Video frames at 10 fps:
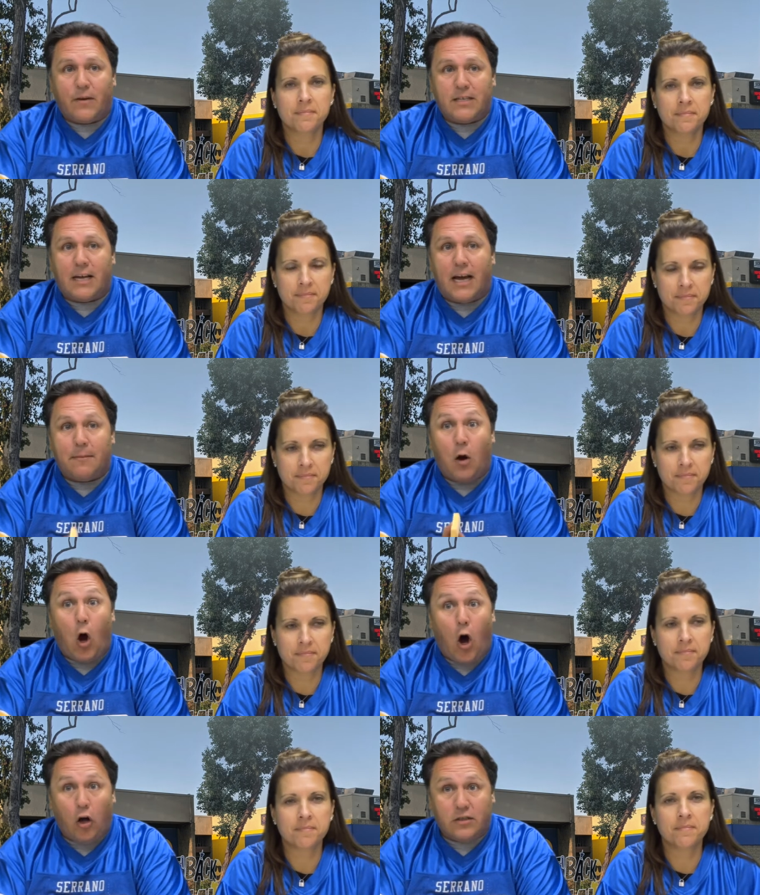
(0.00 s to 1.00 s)
Speaker 1: time,
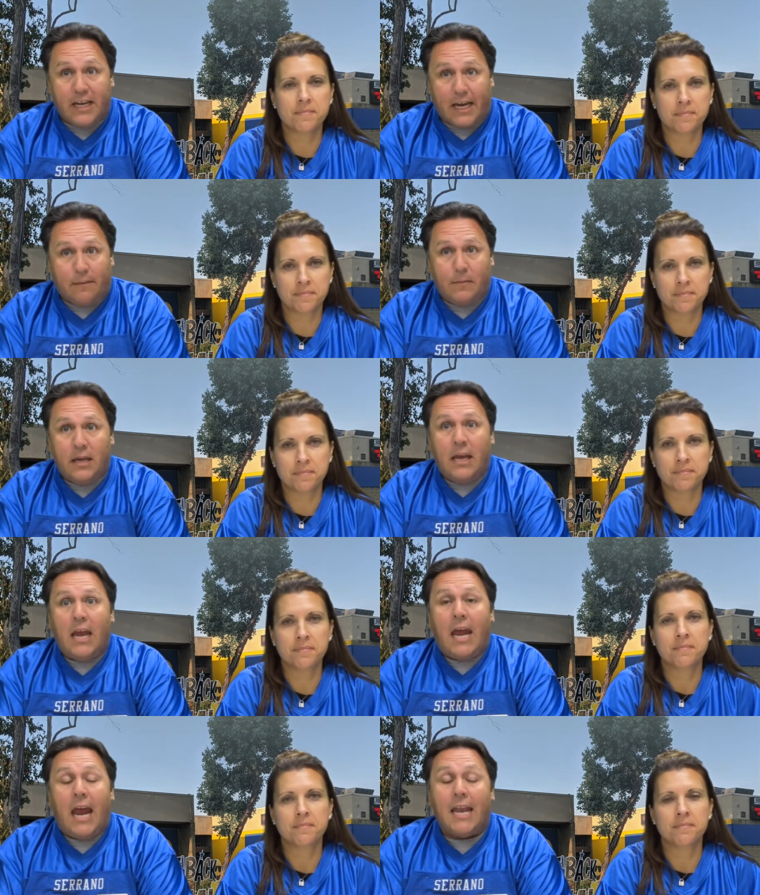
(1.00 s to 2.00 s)
all day.
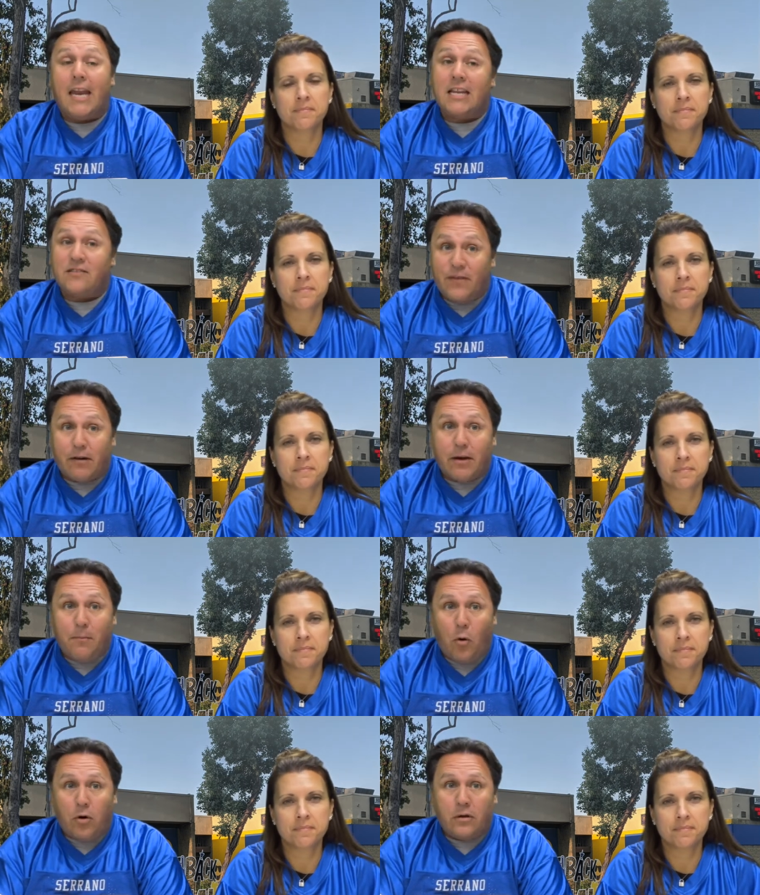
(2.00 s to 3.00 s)
And it is very
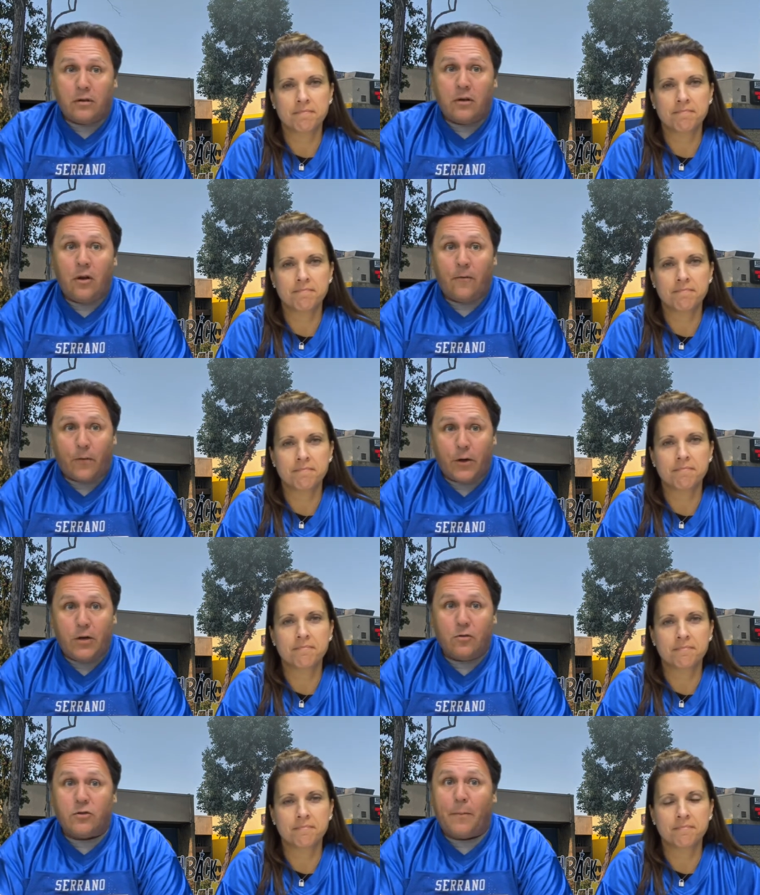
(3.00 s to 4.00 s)
important for
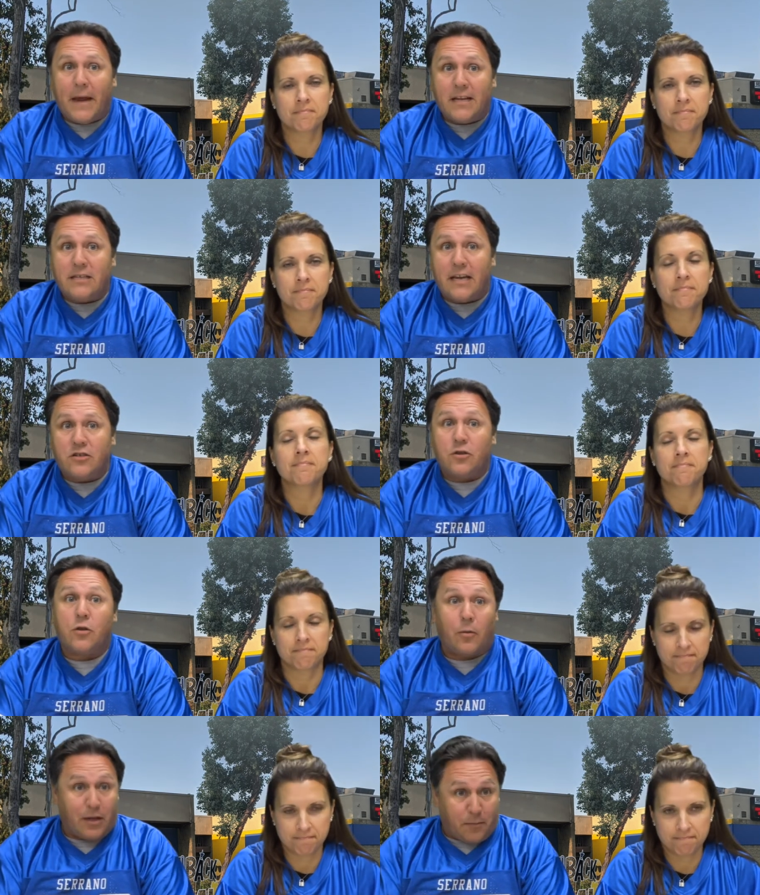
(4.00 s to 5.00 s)
you to pay attention
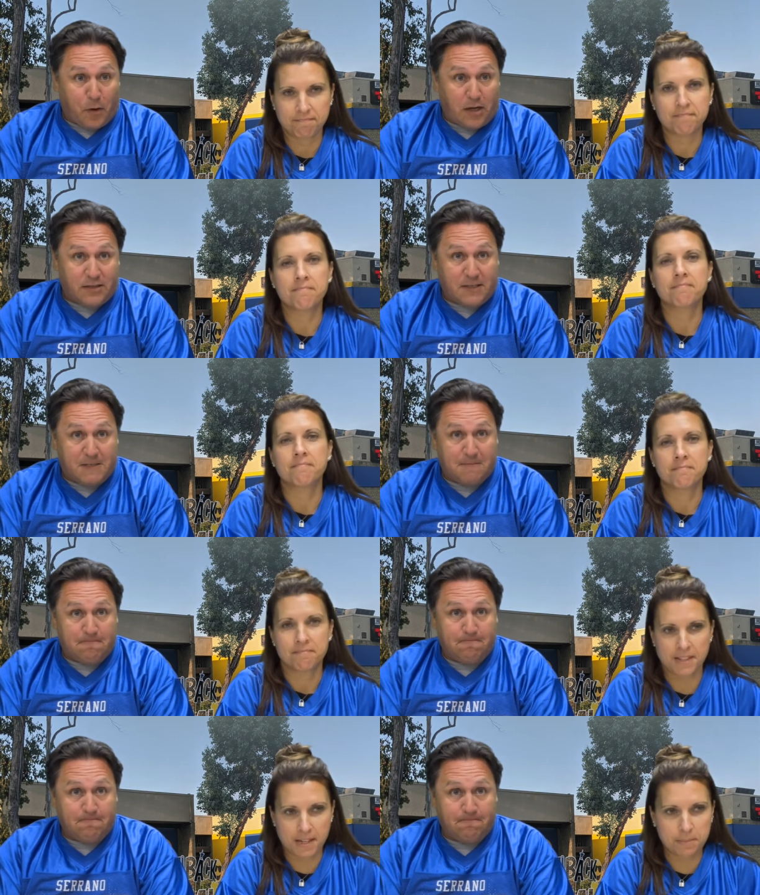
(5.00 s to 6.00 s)
throughout the process.
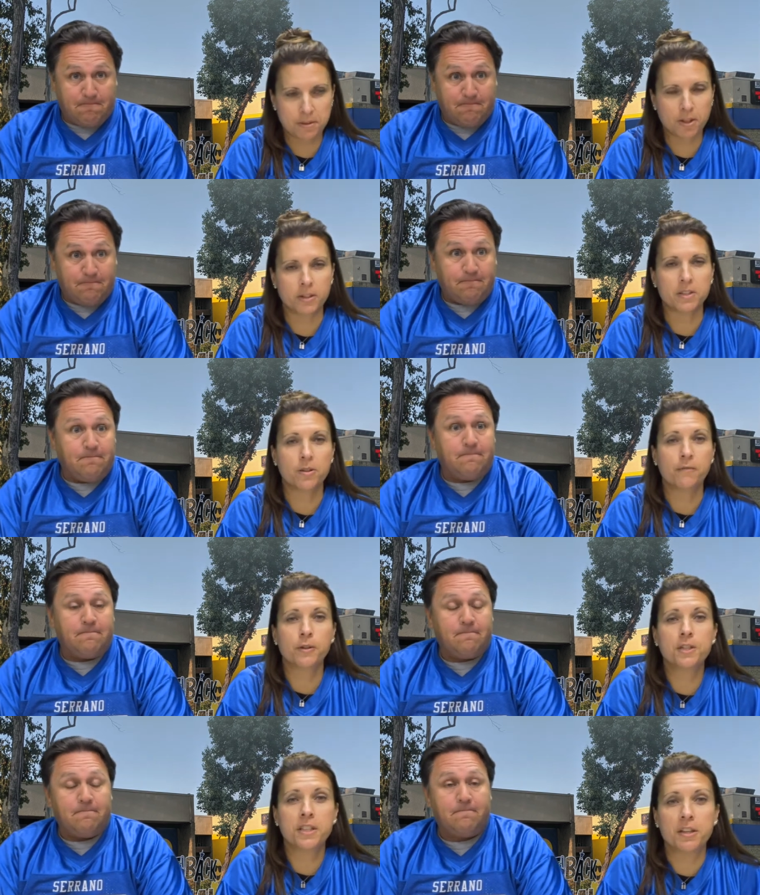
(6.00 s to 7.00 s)
Speaker 2: Absolutely. So the
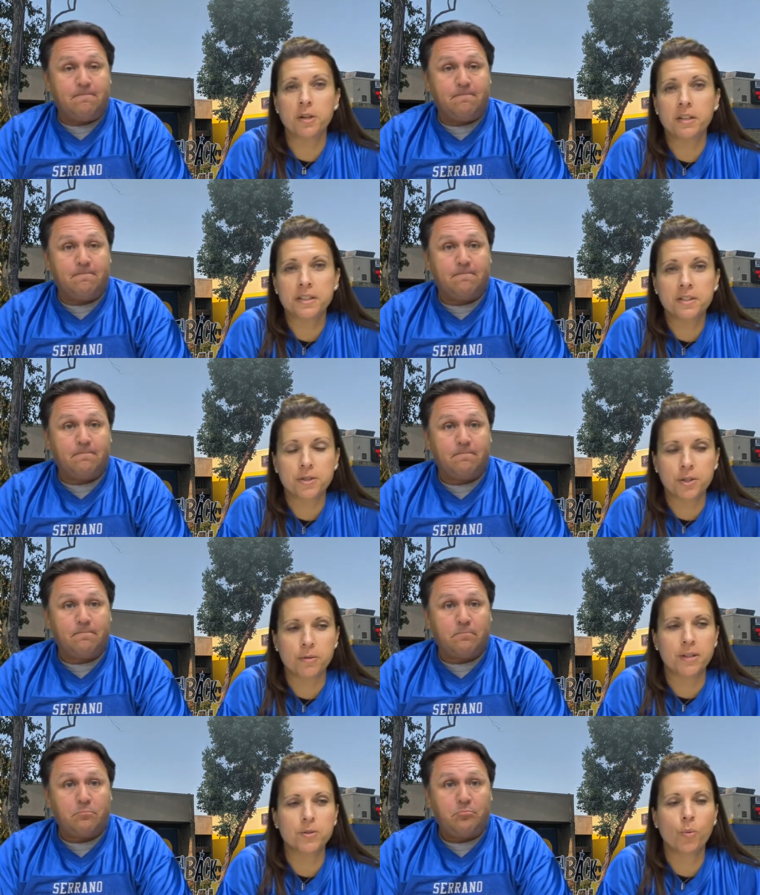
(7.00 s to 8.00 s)
first thing that you need to listen to
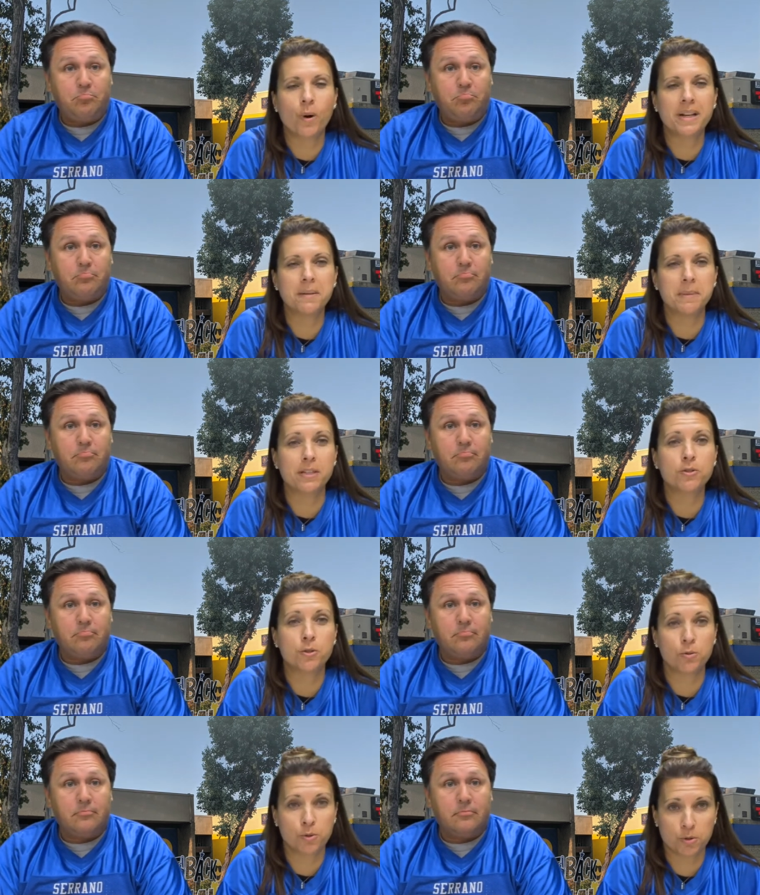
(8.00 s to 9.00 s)
is what it means
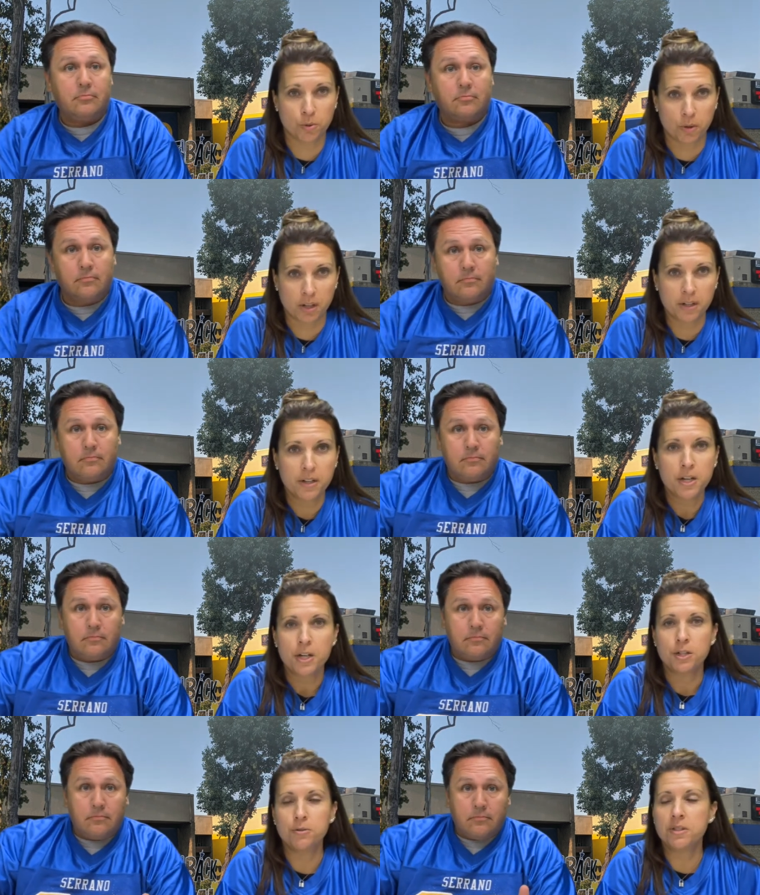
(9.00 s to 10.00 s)
to soar.
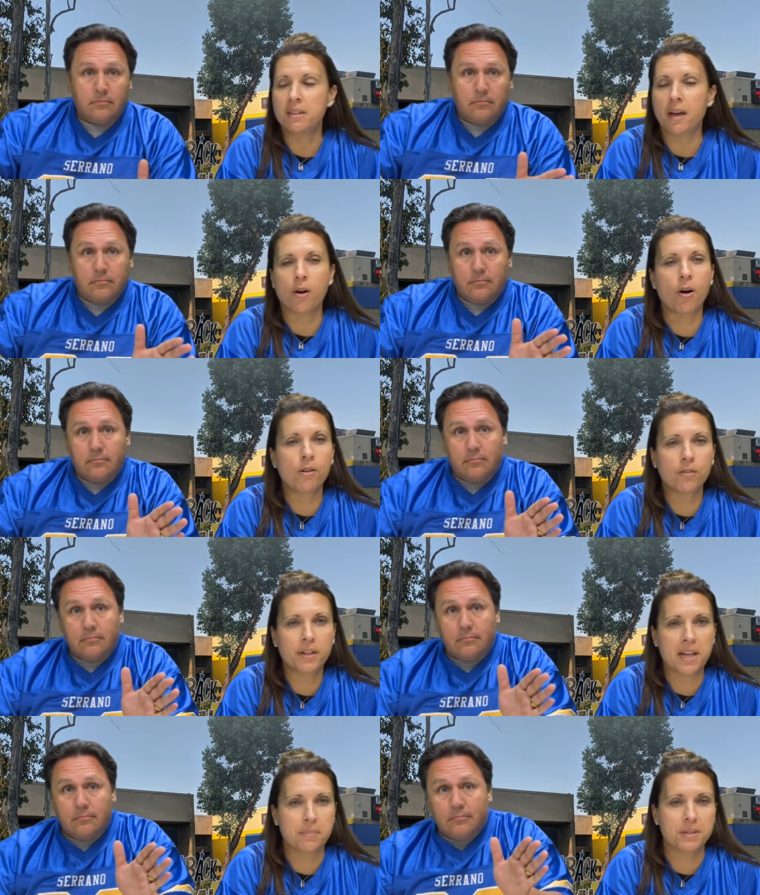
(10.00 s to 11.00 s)
You see that all over
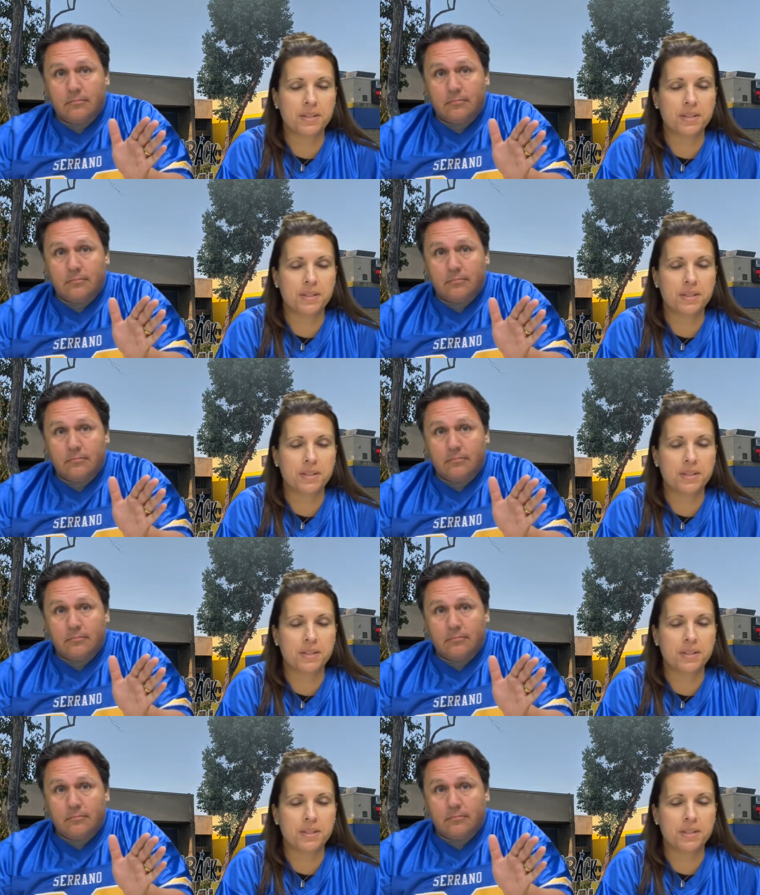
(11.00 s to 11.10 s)
campus,